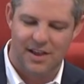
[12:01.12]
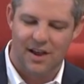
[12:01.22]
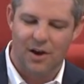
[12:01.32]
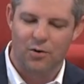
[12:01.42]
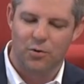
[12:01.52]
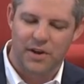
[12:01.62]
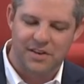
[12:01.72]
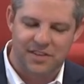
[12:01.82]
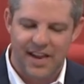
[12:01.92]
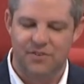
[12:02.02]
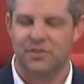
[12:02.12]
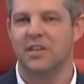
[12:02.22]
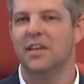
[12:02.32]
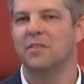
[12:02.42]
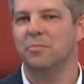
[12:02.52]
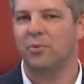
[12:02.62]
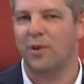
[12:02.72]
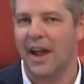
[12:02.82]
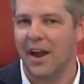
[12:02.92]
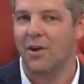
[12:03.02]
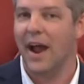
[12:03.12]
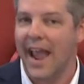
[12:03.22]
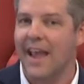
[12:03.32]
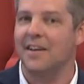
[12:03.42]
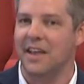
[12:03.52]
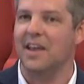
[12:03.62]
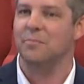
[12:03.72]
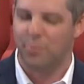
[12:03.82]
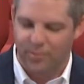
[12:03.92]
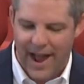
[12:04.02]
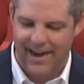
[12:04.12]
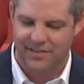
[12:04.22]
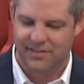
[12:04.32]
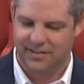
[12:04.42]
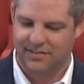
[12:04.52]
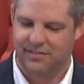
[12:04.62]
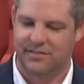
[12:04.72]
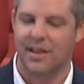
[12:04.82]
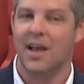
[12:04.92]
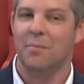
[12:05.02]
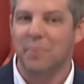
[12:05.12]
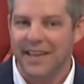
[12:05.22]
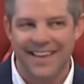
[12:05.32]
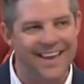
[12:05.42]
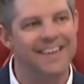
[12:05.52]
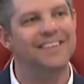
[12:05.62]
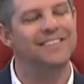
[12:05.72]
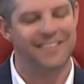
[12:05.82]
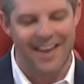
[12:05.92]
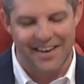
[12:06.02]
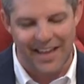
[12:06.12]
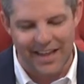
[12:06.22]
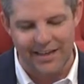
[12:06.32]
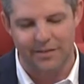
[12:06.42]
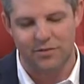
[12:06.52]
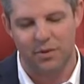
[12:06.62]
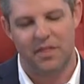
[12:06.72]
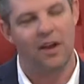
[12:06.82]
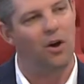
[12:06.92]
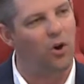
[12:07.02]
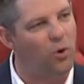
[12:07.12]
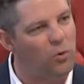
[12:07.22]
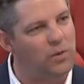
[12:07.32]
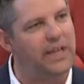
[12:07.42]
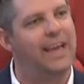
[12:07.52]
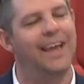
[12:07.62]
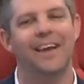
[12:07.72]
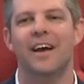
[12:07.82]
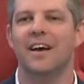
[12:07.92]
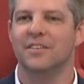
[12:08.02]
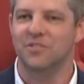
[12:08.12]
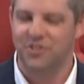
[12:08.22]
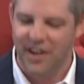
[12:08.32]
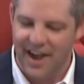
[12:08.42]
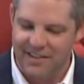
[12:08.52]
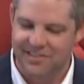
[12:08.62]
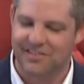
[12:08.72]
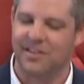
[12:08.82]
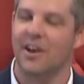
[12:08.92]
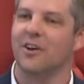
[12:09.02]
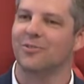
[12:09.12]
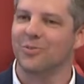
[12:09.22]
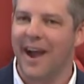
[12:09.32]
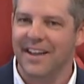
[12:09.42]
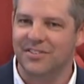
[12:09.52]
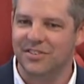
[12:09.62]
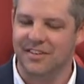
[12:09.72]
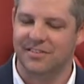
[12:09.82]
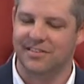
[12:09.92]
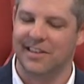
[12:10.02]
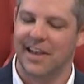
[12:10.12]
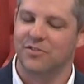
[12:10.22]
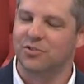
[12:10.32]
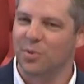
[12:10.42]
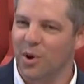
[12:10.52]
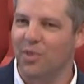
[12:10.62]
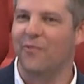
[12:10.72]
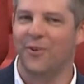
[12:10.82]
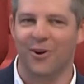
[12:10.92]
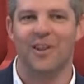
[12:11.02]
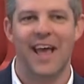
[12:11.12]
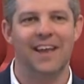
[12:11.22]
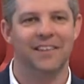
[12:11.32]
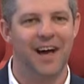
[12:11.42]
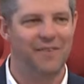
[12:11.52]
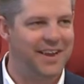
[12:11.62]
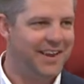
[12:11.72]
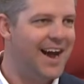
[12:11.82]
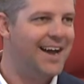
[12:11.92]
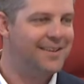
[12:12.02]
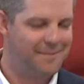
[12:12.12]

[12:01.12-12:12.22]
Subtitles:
our orientation in prayer and in practice begins and ends with a holy, just, righteous, truthful, and loving God.